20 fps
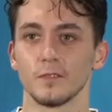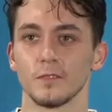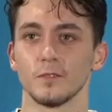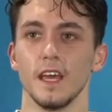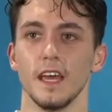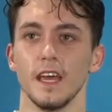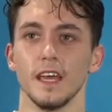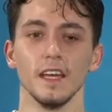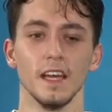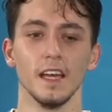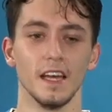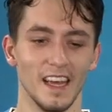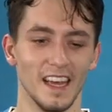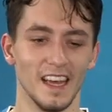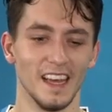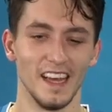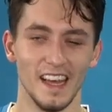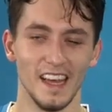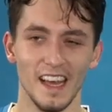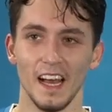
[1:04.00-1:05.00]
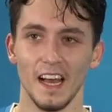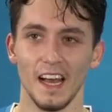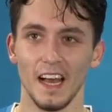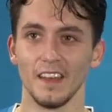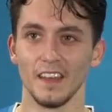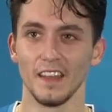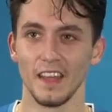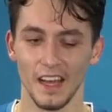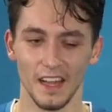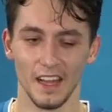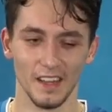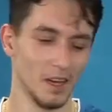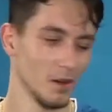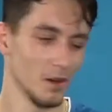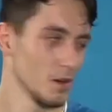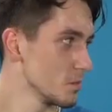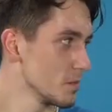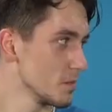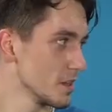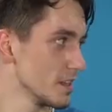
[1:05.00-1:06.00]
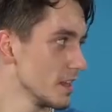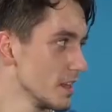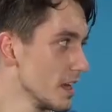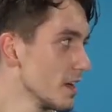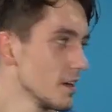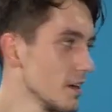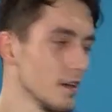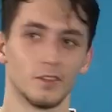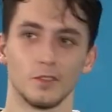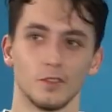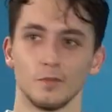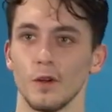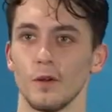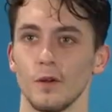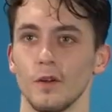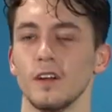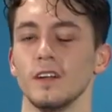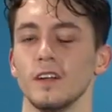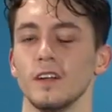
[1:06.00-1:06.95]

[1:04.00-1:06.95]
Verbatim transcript: today and uh, they will be there tomorrow.